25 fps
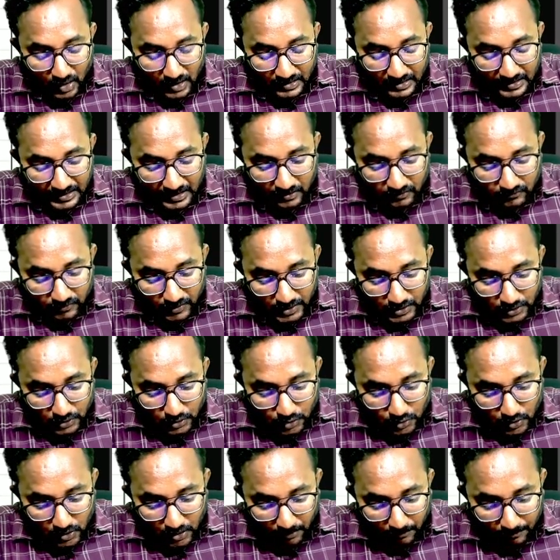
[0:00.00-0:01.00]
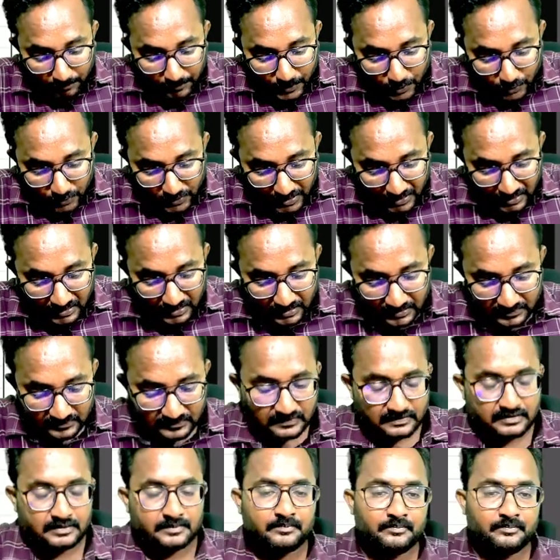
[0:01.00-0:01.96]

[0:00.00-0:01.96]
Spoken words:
required to compute interest.